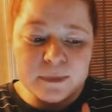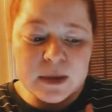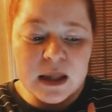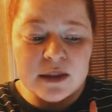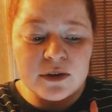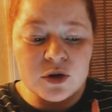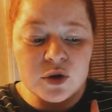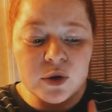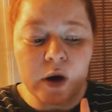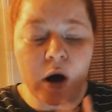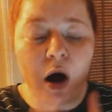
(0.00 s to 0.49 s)
They're
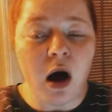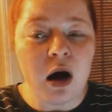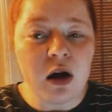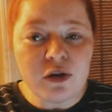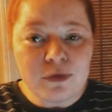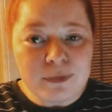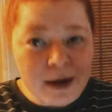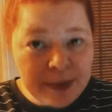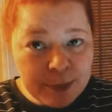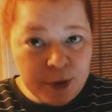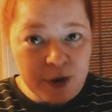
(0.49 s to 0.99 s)
doing all of
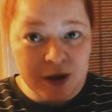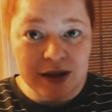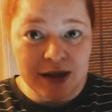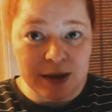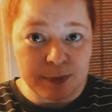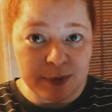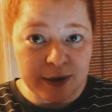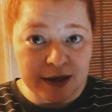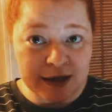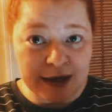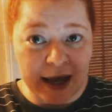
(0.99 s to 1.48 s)
my
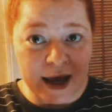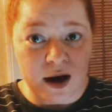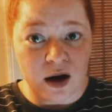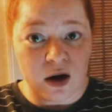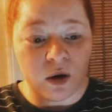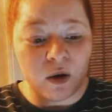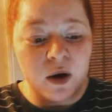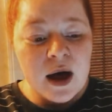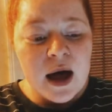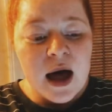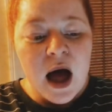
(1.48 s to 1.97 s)
bookkeeping
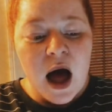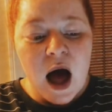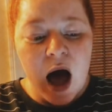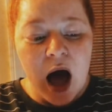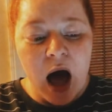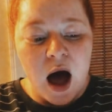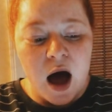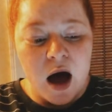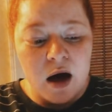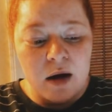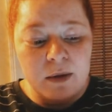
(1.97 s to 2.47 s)
now
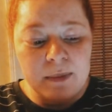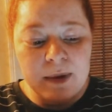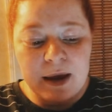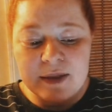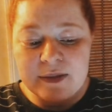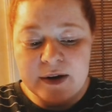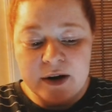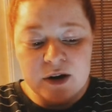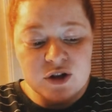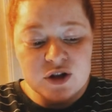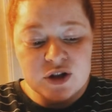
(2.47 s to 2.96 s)
um, and
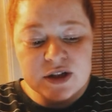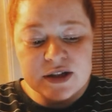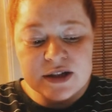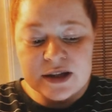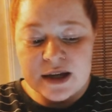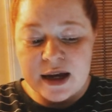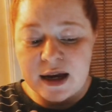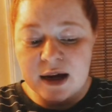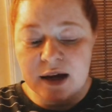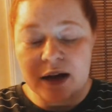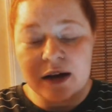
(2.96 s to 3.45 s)
they're just
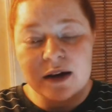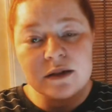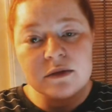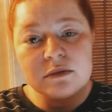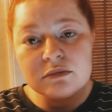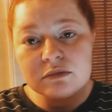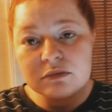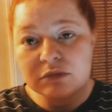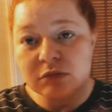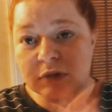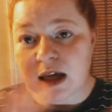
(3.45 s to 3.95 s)
like
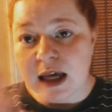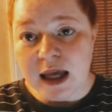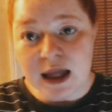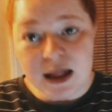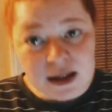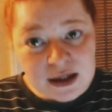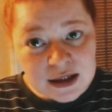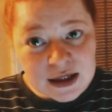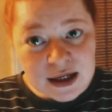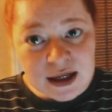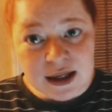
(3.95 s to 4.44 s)

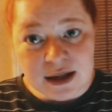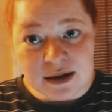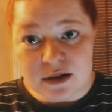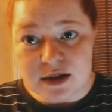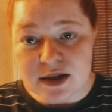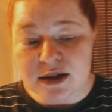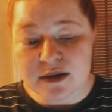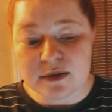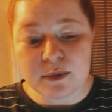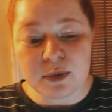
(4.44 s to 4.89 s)
killing it.